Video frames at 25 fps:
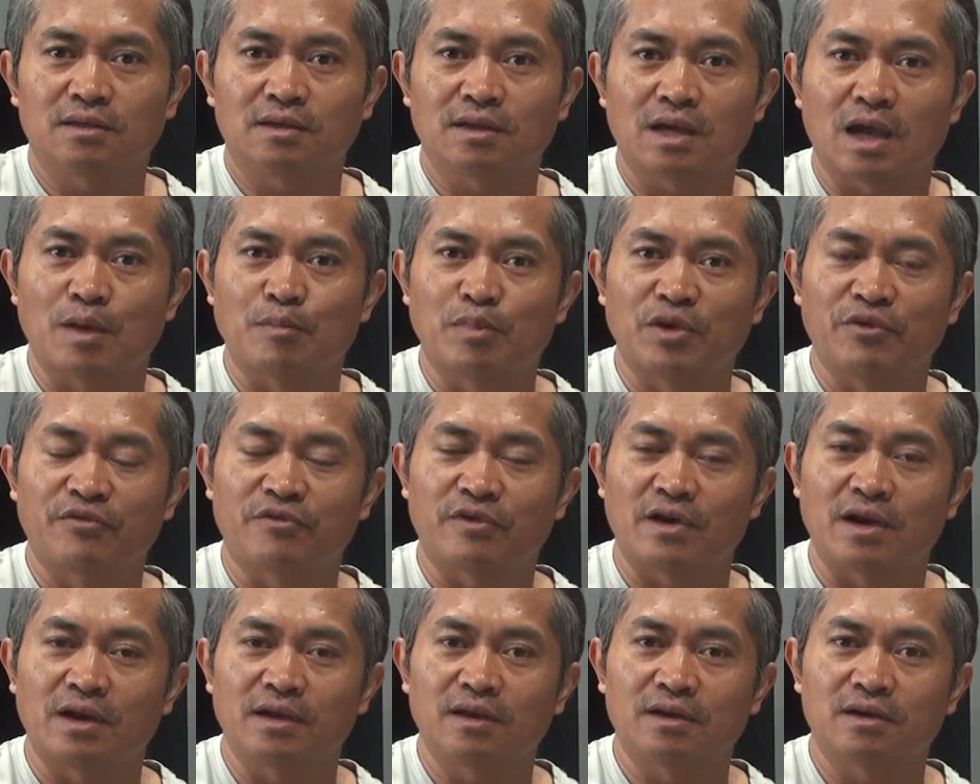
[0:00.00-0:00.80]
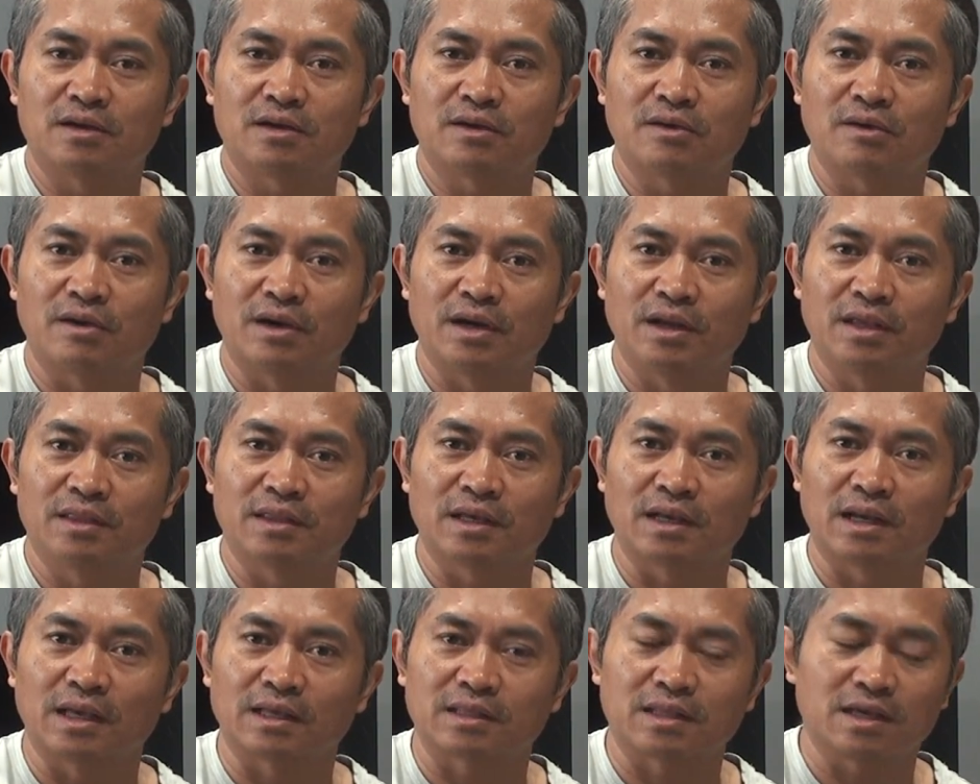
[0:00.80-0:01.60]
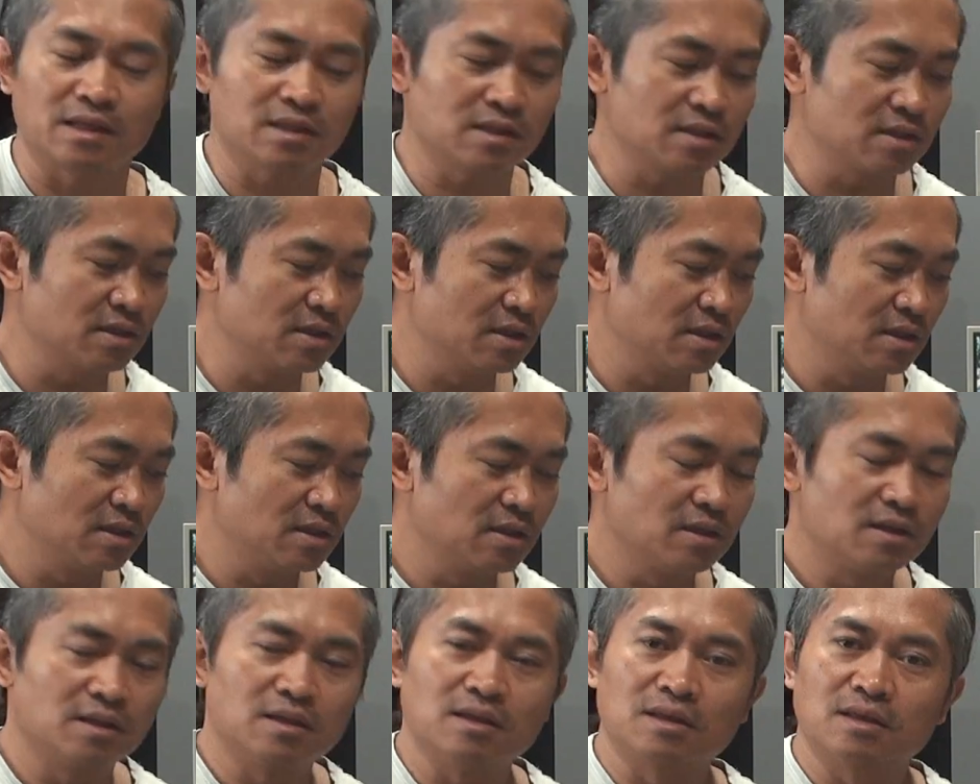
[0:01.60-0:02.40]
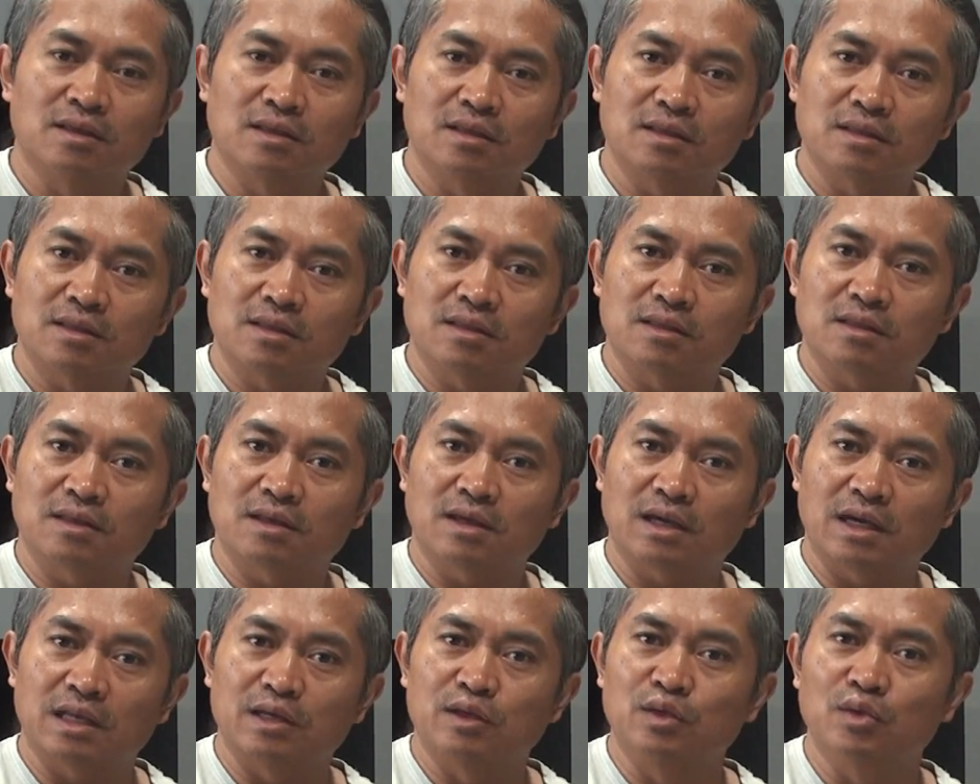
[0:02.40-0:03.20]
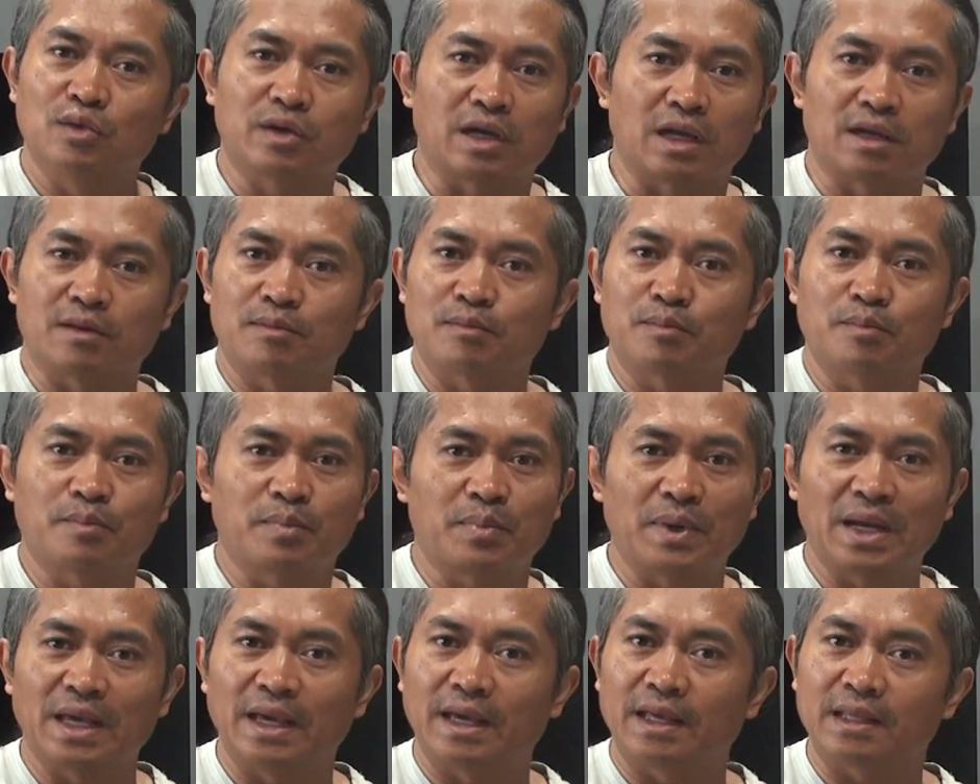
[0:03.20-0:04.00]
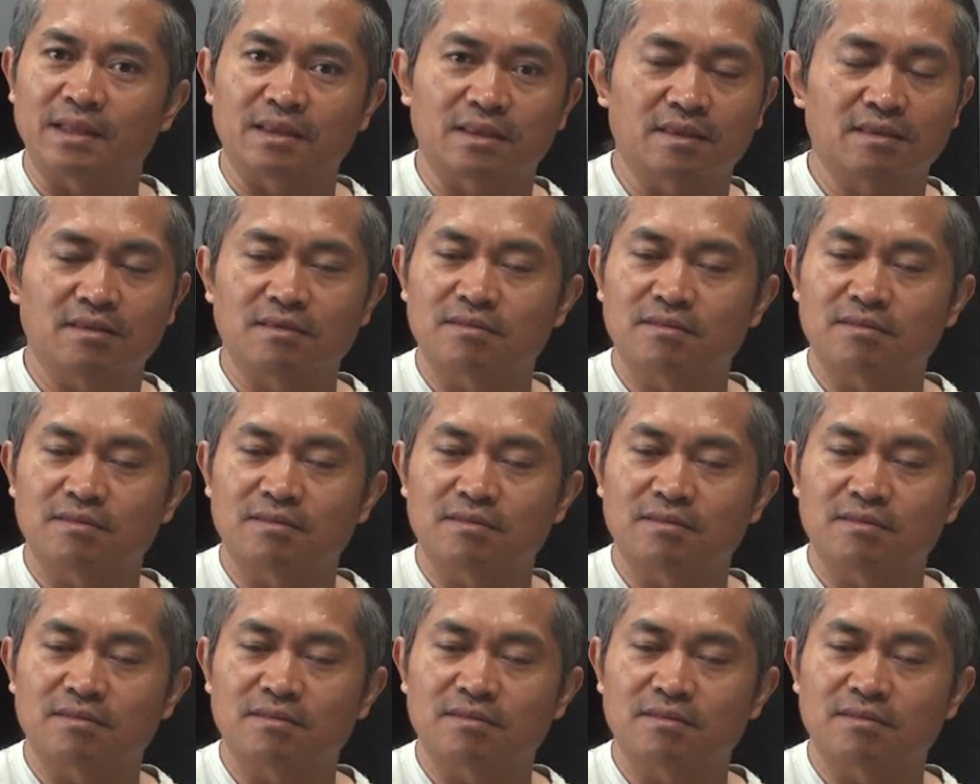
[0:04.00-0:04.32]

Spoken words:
amplifier or anything like that, and you can play it.